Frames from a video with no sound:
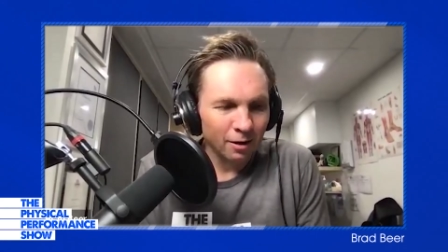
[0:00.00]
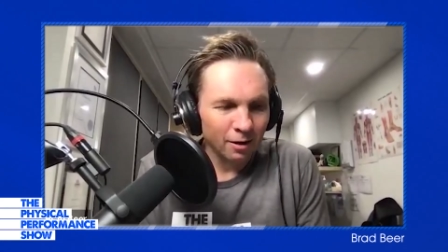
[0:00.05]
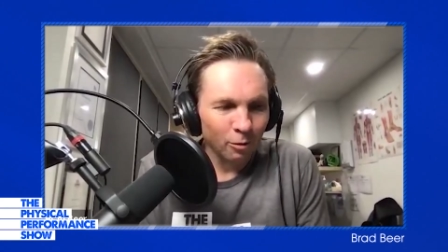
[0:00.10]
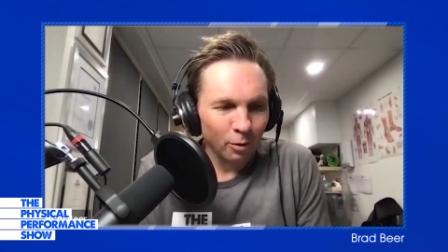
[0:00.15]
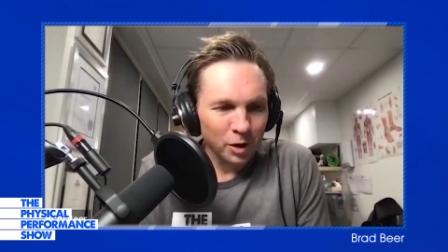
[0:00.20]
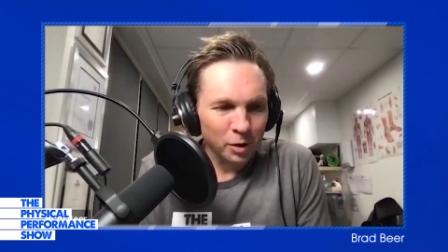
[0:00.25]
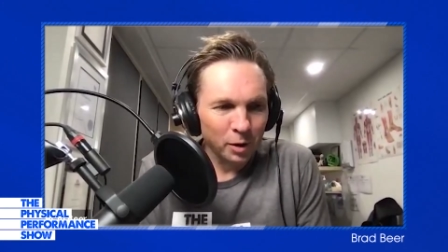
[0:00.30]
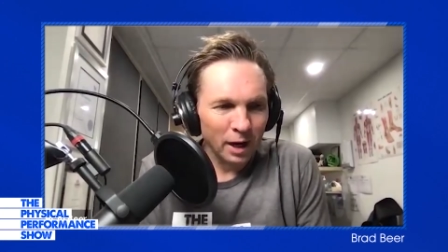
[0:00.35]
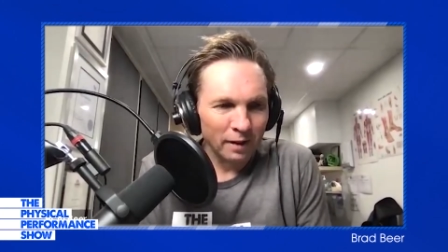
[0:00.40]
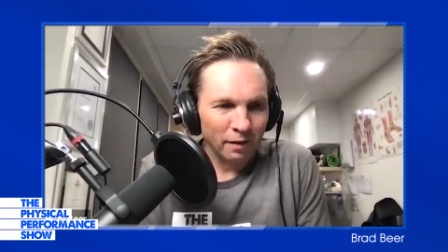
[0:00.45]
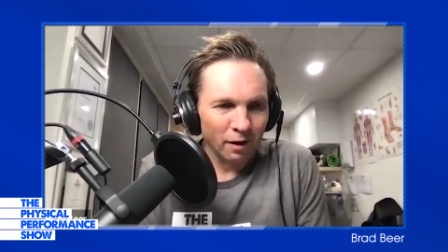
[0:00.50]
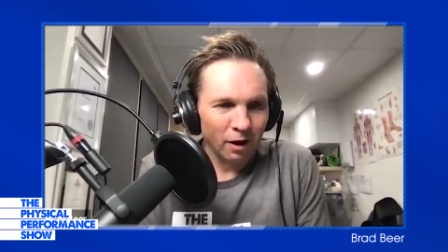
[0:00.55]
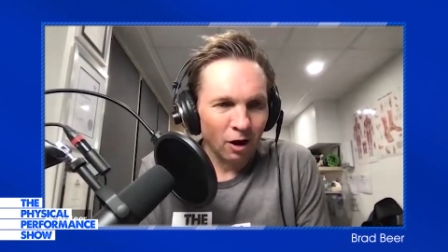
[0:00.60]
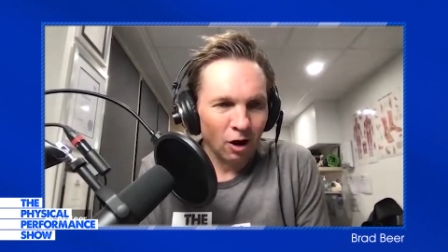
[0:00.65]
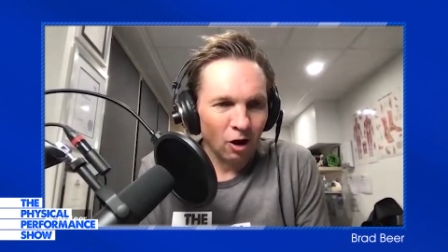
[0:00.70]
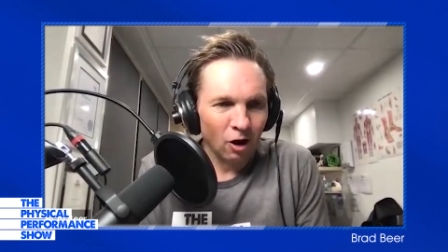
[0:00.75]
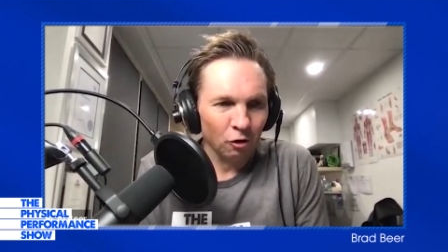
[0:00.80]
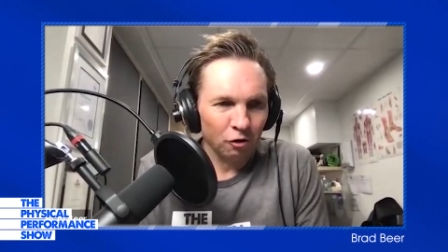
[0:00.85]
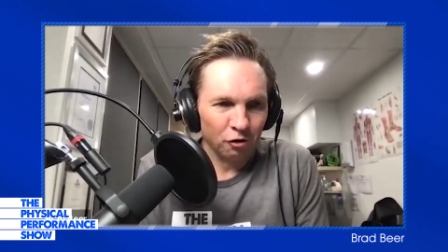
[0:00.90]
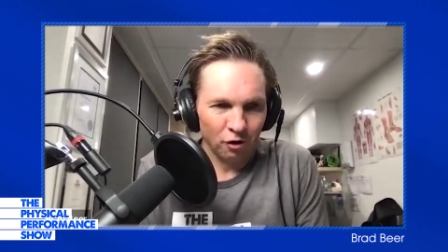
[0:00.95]
where you had the
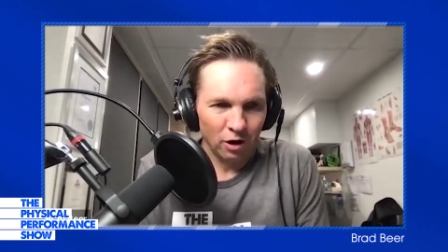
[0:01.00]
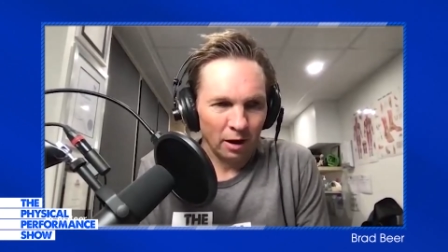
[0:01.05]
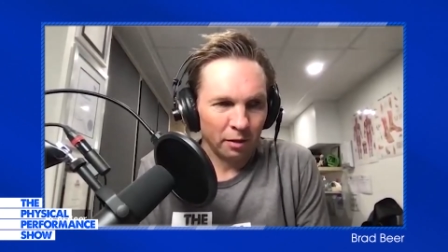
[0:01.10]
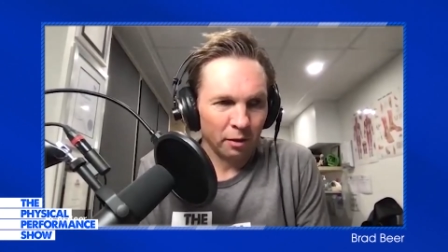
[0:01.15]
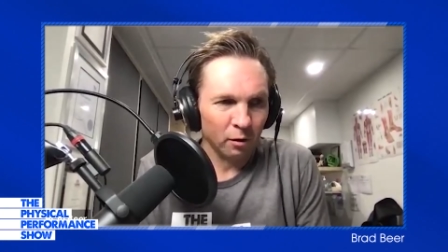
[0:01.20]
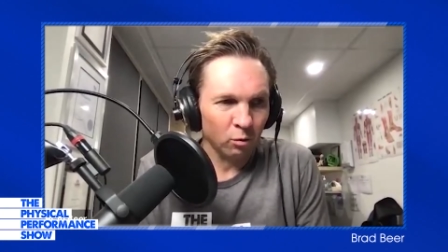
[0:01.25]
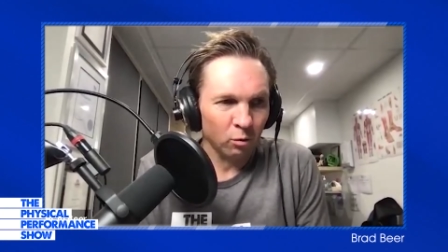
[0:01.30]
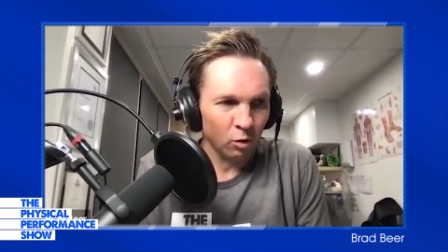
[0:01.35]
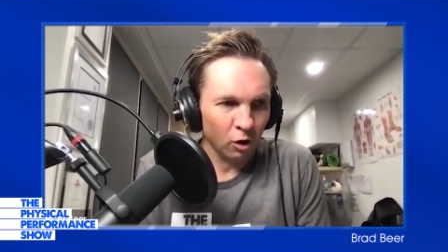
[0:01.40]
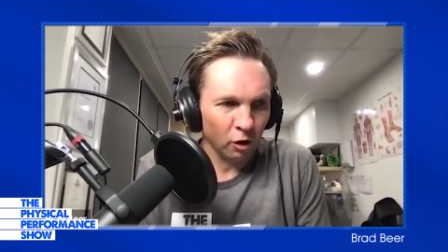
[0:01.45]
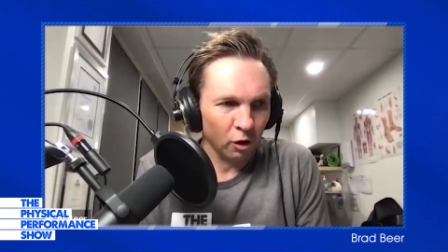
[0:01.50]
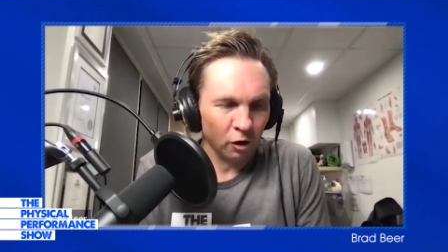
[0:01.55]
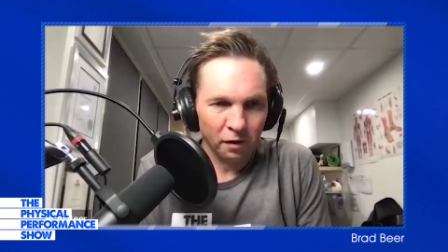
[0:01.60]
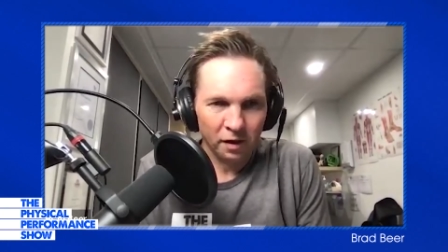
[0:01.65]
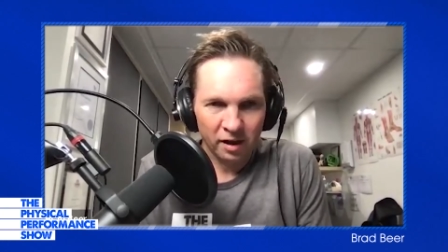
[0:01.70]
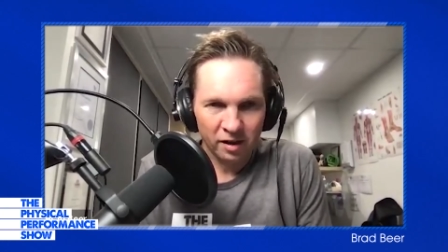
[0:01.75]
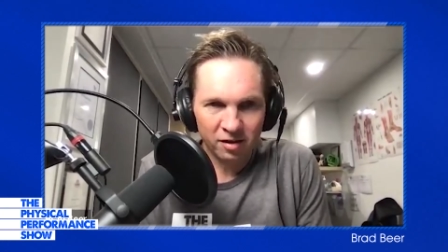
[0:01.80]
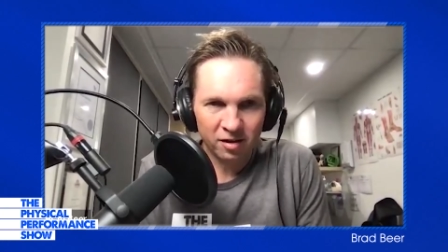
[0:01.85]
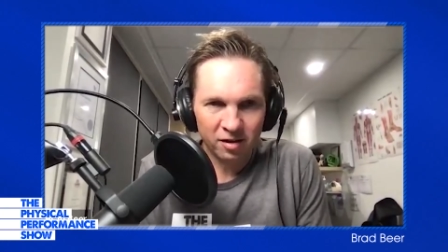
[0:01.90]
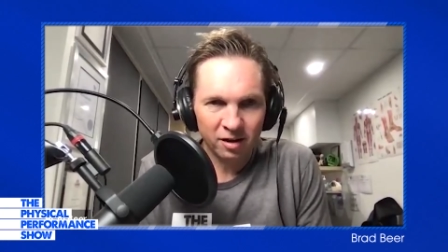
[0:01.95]
whole triathlon world on
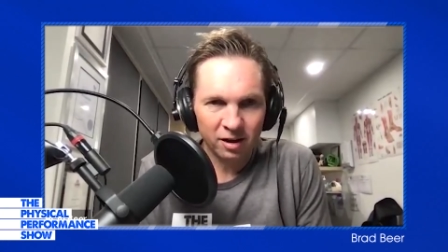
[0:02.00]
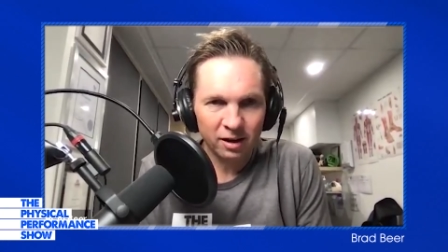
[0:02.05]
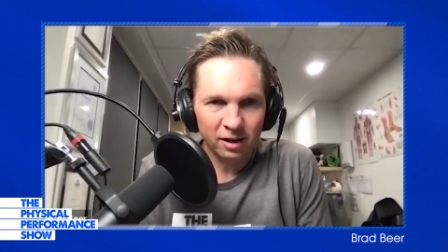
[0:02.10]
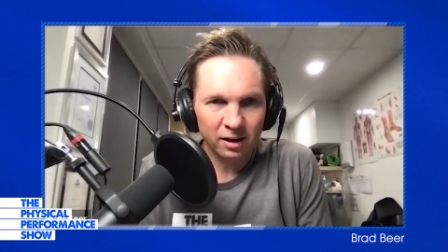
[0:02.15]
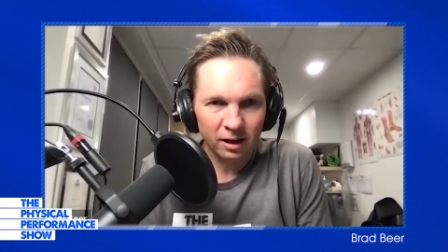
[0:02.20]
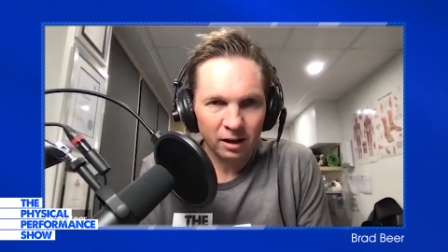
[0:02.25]
their seat,